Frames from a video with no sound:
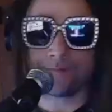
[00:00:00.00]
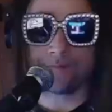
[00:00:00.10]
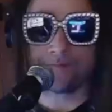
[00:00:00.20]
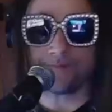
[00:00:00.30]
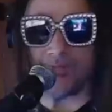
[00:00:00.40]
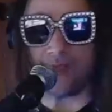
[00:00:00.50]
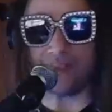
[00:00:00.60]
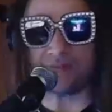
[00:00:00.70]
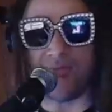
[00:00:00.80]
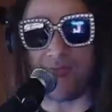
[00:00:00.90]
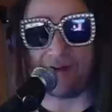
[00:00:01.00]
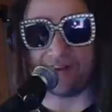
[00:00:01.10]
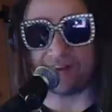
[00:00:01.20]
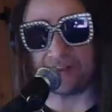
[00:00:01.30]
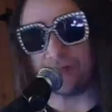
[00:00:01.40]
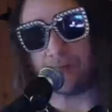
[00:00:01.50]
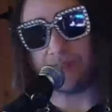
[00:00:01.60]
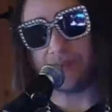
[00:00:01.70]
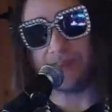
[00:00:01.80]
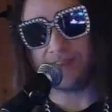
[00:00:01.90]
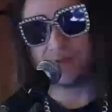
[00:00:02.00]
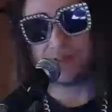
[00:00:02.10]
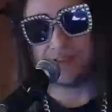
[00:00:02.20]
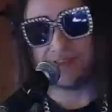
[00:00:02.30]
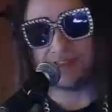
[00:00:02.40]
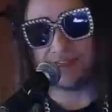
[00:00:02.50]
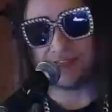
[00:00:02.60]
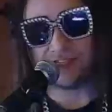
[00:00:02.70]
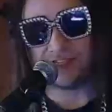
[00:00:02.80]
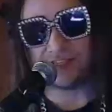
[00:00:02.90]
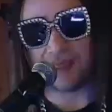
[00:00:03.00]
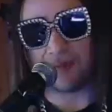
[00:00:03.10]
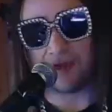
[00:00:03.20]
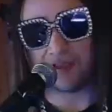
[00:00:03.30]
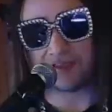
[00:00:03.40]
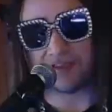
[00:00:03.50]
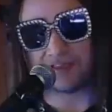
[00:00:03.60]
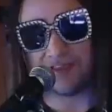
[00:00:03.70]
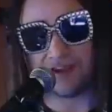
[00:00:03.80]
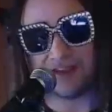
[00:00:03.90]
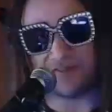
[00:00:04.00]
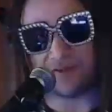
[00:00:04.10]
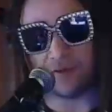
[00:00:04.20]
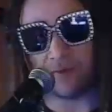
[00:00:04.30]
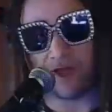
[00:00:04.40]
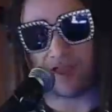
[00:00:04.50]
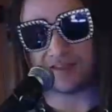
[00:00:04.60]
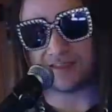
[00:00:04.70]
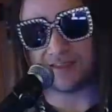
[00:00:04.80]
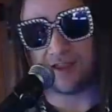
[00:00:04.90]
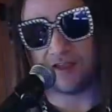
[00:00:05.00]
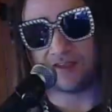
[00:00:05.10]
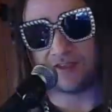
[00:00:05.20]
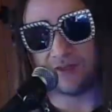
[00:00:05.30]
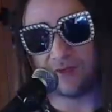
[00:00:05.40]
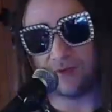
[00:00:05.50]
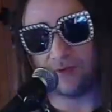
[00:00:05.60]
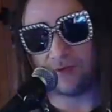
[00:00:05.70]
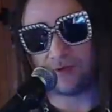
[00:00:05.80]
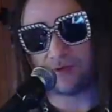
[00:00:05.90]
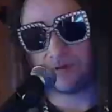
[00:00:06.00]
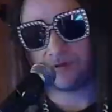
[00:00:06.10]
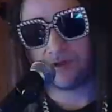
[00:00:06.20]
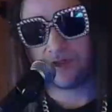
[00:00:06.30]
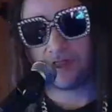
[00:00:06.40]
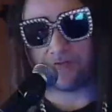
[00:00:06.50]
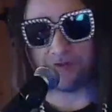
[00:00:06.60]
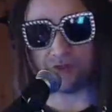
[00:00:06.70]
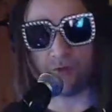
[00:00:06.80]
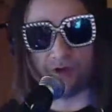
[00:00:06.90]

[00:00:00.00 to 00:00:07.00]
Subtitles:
Now, its pattern is stupid, and it's really easy to cheese that boss, and it's not a difficult boss as long as if you just want to run